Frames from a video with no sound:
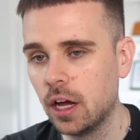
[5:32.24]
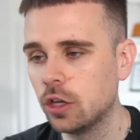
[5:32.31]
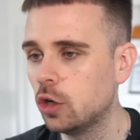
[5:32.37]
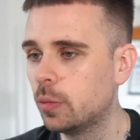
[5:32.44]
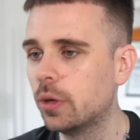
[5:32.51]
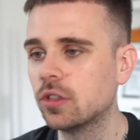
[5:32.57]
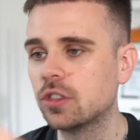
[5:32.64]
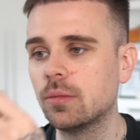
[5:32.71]
You
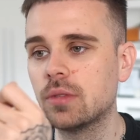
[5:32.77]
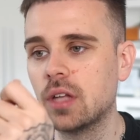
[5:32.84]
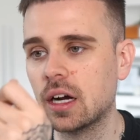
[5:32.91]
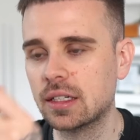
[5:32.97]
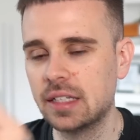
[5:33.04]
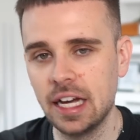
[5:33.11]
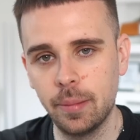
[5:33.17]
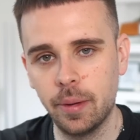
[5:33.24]
put some
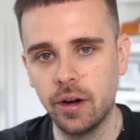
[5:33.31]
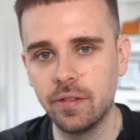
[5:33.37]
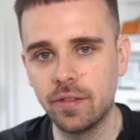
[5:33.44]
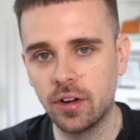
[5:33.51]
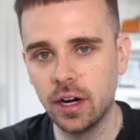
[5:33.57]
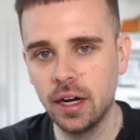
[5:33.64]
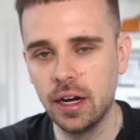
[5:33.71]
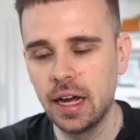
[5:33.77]
duct tape
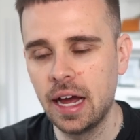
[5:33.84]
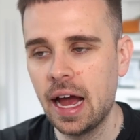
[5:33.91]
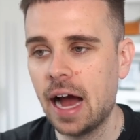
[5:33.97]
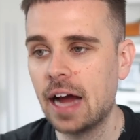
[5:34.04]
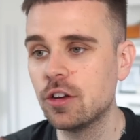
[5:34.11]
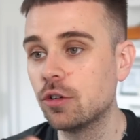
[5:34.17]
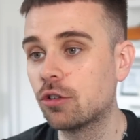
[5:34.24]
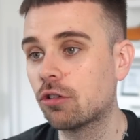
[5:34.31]
over it
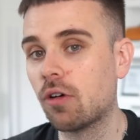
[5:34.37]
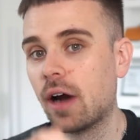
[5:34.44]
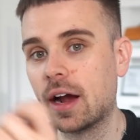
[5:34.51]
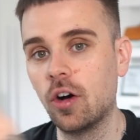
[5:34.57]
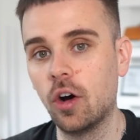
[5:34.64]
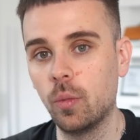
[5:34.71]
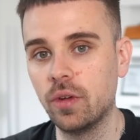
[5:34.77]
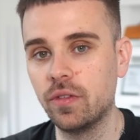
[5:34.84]
and you
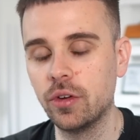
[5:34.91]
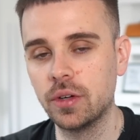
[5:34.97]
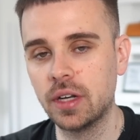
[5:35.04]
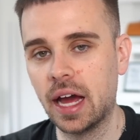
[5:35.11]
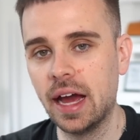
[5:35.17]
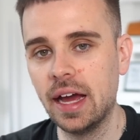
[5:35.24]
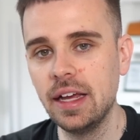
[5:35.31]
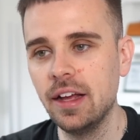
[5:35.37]
crack on with your
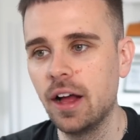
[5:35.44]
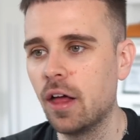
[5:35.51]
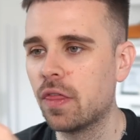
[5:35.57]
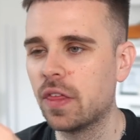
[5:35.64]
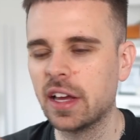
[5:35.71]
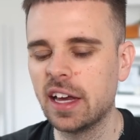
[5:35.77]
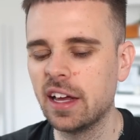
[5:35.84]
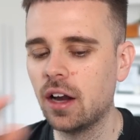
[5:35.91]
day
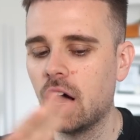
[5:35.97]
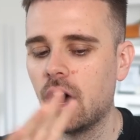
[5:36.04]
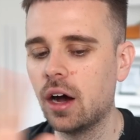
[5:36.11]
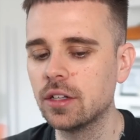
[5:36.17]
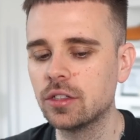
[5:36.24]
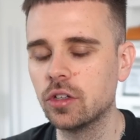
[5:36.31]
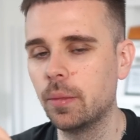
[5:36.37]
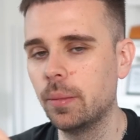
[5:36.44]
thinking,
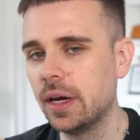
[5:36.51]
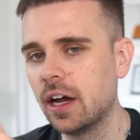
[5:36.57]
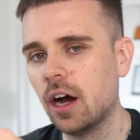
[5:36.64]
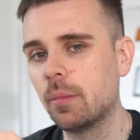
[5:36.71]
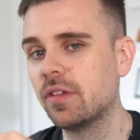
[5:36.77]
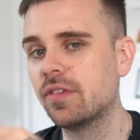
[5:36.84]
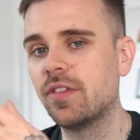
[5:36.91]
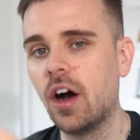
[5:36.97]
it's not me, I'll
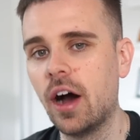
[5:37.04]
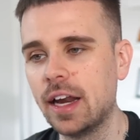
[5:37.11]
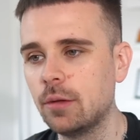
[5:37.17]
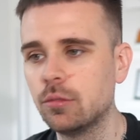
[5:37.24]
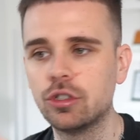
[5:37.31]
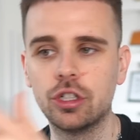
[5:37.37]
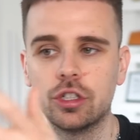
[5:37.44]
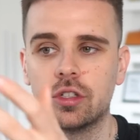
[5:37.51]
be fine, it
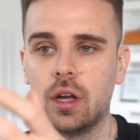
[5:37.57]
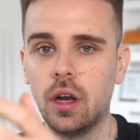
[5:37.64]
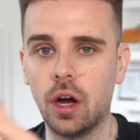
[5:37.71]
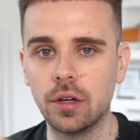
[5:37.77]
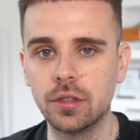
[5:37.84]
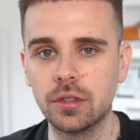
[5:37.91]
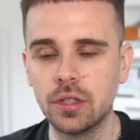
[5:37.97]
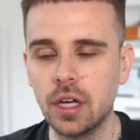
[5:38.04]
was just a
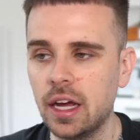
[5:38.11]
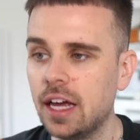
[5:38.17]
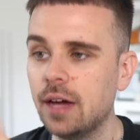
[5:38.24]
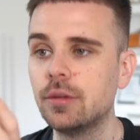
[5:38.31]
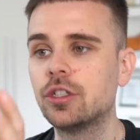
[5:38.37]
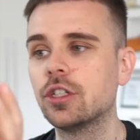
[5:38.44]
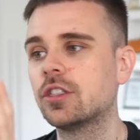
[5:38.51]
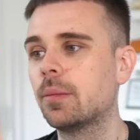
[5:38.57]
loss. It
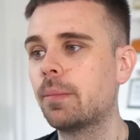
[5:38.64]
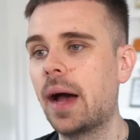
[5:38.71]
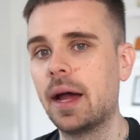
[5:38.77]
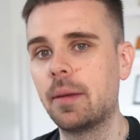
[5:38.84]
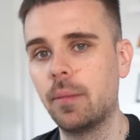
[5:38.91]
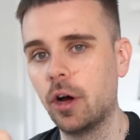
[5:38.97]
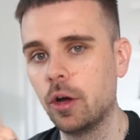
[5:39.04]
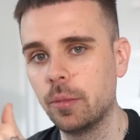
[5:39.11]
was just a
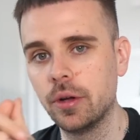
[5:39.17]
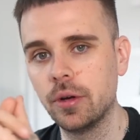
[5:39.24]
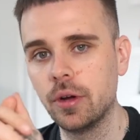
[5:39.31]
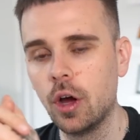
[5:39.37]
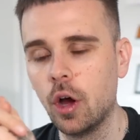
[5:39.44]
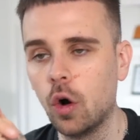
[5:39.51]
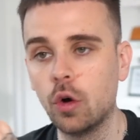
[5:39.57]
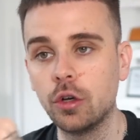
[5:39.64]
bad moment.
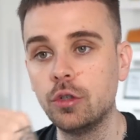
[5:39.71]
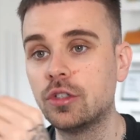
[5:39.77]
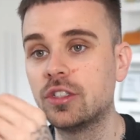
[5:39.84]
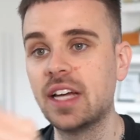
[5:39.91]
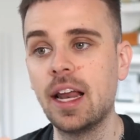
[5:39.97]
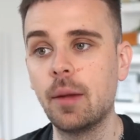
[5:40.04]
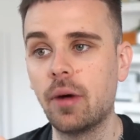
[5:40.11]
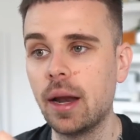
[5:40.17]
Or you
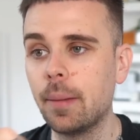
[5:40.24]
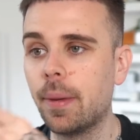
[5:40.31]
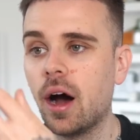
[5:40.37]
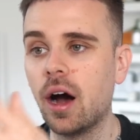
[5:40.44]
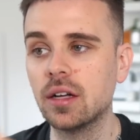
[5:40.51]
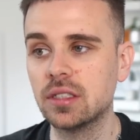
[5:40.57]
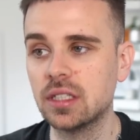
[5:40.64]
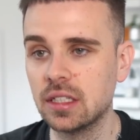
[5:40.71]
celebrate
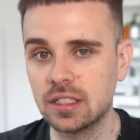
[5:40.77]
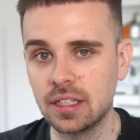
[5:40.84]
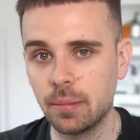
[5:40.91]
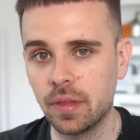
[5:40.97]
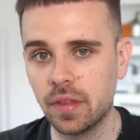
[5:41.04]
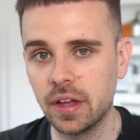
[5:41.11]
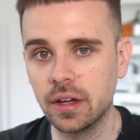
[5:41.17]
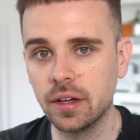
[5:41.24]
passing
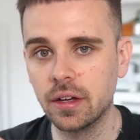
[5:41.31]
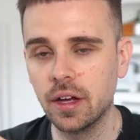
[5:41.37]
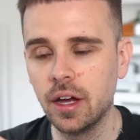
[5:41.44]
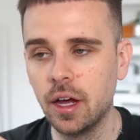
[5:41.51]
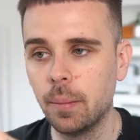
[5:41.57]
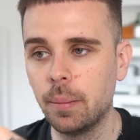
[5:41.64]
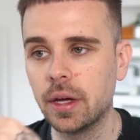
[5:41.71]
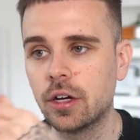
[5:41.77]
something
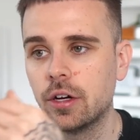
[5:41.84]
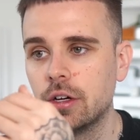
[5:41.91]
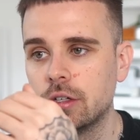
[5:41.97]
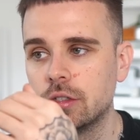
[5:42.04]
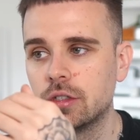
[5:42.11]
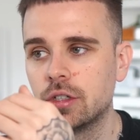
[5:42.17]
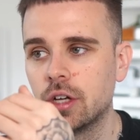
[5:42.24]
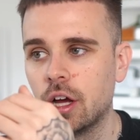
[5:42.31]

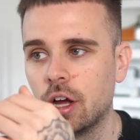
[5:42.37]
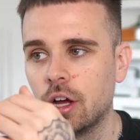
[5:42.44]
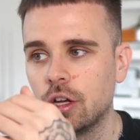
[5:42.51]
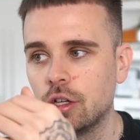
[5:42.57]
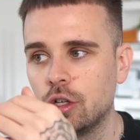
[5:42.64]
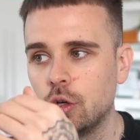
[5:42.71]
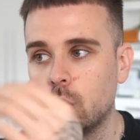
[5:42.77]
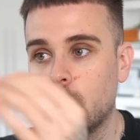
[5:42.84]
because
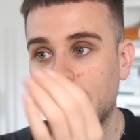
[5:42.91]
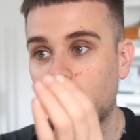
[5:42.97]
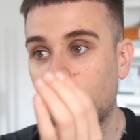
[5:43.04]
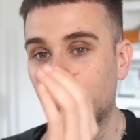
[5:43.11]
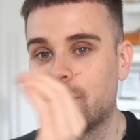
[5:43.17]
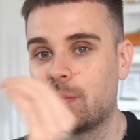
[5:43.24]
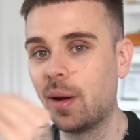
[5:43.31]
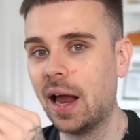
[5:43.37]
you went
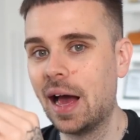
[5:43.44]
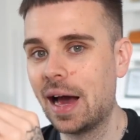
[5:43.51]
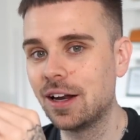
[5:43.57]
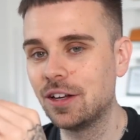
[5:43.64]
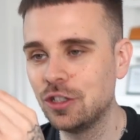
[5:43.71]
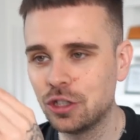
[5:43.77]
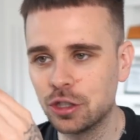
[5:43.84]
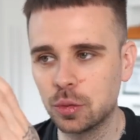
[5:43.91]
off plan
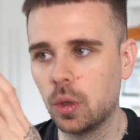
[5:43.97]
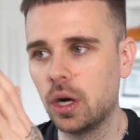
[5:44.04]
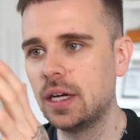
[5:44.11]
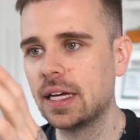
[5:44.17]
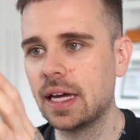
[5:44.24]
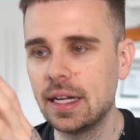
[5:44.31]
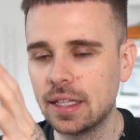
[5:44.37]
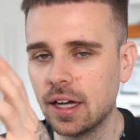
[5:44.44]
and you just wanted
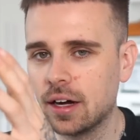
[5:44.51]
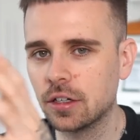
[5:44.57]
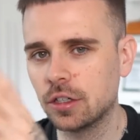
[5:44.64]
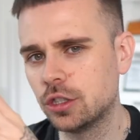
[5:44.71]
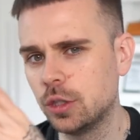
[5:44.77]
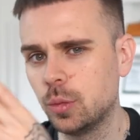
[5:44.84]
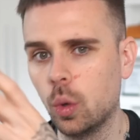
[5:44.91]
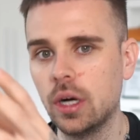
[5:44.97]
to get it done
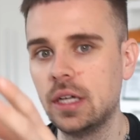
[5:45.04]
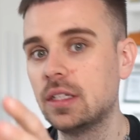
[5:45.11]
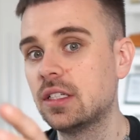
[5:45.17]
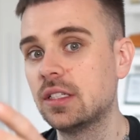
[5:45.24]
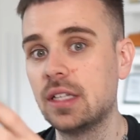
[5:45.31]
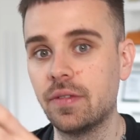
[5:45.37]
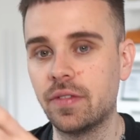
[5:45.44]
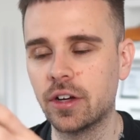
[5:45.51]
because you wanted the
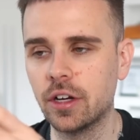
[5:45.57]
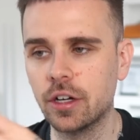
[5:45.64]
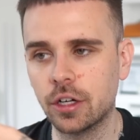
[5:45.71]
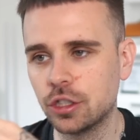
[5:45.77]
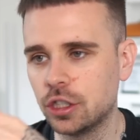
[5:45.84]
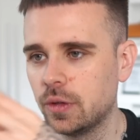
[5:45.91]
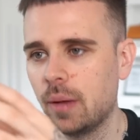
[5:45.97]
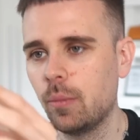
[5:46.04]
certificate,
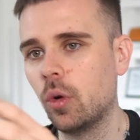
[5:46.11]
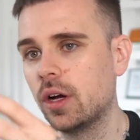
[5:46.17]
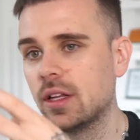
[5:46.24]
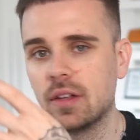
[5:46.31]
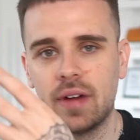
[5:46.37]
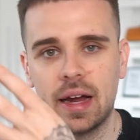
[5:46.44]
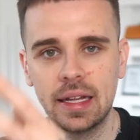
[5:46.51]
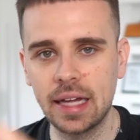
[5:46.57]
because you then wanted
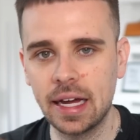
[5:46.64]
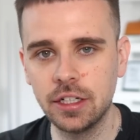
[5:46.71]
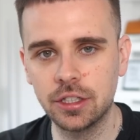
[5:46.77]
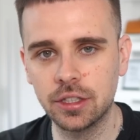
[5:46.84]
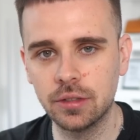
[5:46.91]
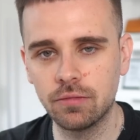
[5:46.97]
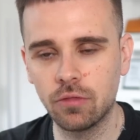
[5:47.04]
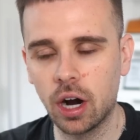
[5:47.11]
the
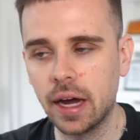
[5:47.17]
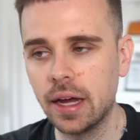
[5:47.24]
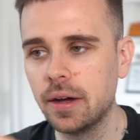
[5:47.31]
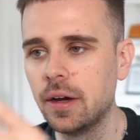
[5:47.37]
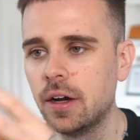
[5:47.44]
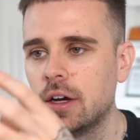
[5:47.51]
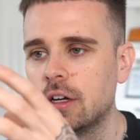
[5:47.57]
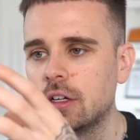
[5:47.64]
validation, right?
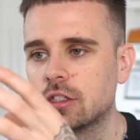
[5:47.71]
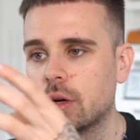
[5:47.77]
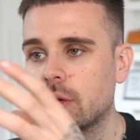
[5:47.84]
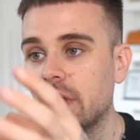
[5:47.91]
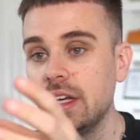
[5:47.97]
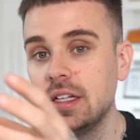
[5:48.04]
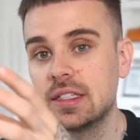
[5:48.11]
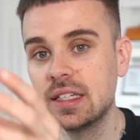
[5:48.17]
So
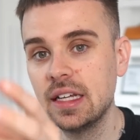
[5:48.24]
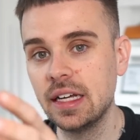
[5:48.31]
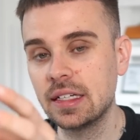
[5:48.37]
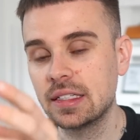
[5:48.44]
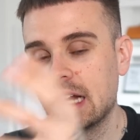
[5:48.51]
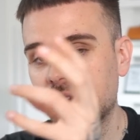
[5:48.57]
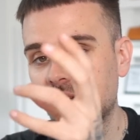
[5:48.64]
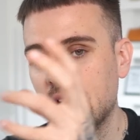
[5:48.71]
these
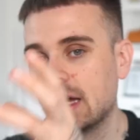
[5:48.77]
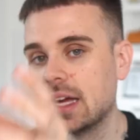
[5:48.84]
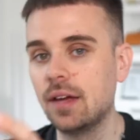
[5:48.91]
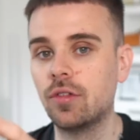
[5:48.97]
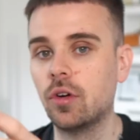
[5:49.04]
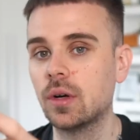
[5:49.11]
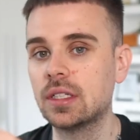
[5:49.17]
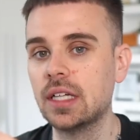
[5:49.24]
things have a
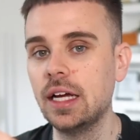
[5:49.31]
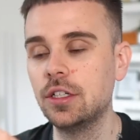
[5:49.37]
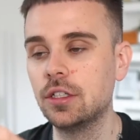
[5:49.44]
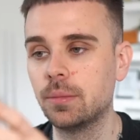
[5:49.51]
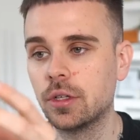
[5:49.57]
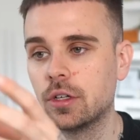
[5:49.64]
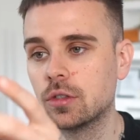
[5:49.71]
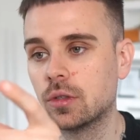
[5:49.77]
negative
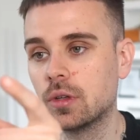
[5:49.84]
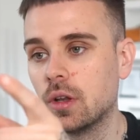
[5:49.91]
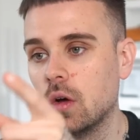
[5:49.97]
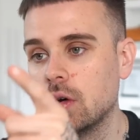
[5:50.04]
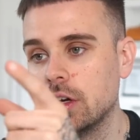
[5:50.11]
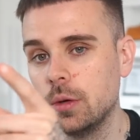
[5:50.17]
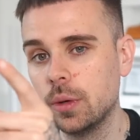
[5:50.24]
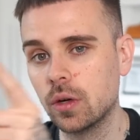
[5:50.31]
connotation because the
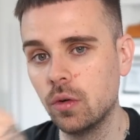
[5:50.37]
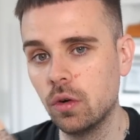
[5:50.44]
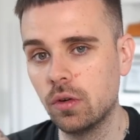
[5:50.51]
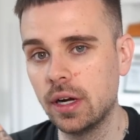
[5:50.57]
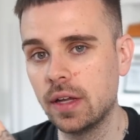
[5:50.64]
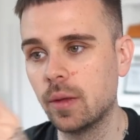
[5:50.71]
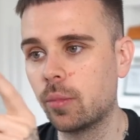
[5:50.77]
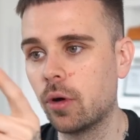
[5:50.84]
longer you ignore
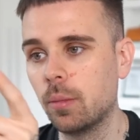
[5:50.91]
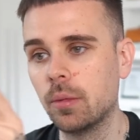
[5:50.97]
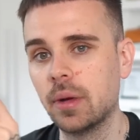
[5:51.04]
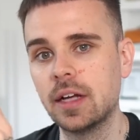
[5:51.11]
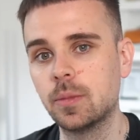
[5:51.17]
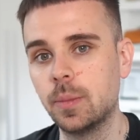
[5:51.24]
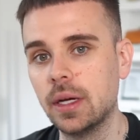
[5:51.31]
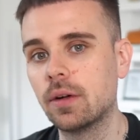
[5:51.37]
it, the problem
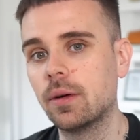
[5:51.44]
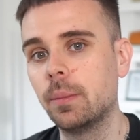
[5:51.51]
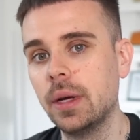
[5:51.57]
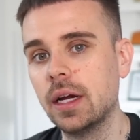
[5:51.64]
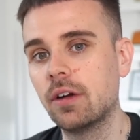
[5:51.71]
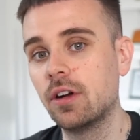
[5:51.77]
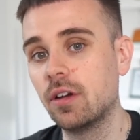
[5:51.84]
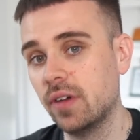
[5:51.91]
gets bigger and
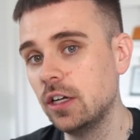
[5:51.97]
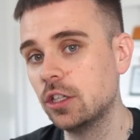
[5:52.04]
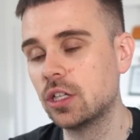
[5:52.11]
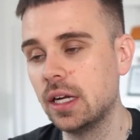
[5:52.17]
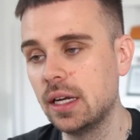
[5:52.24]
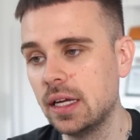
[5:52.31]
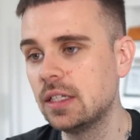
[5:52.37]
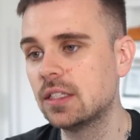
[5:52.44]
bigger, and
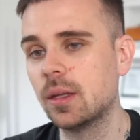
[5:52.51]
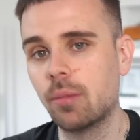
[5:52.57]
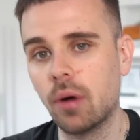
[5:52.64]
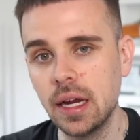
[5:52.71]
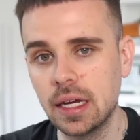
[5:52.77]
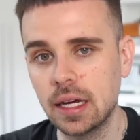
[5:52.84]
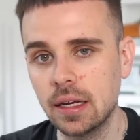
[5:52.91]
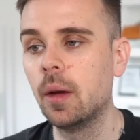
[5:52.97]
eventually it leads to
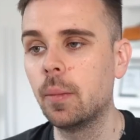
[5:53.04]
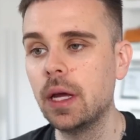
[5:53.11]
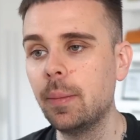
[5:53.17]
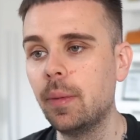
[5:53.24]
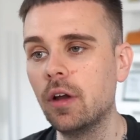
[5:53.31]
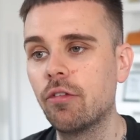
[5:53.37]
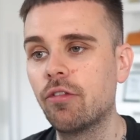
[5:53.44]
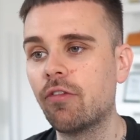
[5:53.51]
breaking.
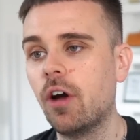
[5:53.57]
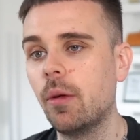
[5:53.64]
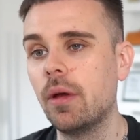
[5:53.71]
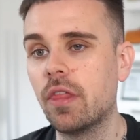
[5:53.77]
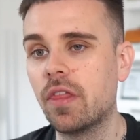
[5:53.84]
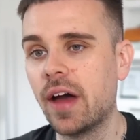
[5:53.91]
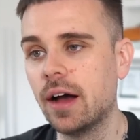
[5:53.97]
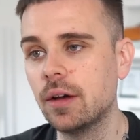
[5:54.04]
People are
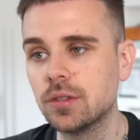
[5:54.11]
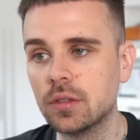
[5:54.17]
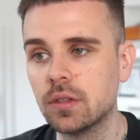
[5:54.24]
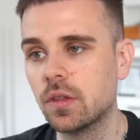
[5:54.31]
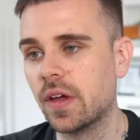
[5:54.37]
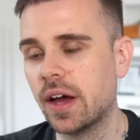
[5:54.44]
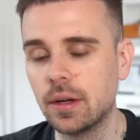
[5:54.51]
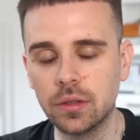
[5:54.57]
throwing thousands
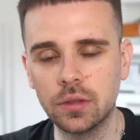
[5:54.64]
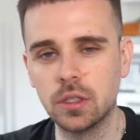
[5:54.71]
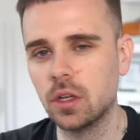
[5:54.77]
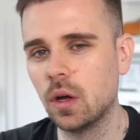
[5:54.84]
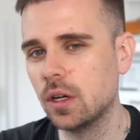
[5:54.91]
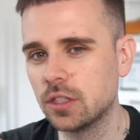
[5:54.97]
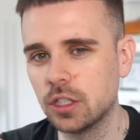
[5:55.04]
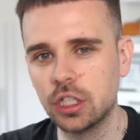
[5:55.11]
and thousands of
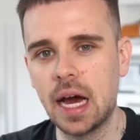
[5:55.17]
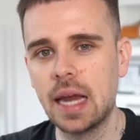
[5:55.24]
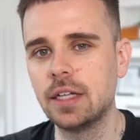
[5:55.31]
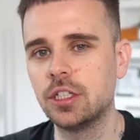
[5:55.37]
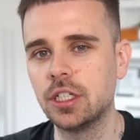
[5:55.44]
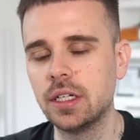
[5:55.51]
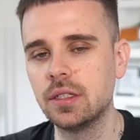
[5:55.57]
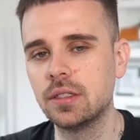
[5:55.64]
dollars at
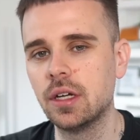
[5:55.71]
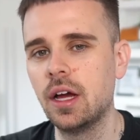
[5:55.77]
challenges